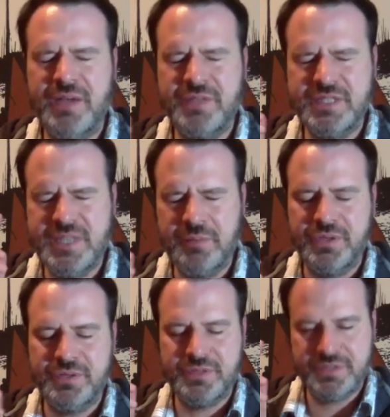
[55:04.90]
the
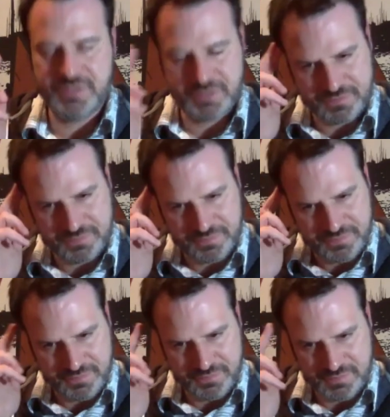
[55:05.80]
temples,
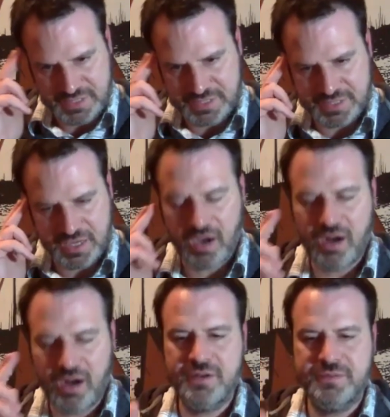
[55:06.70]
to scar.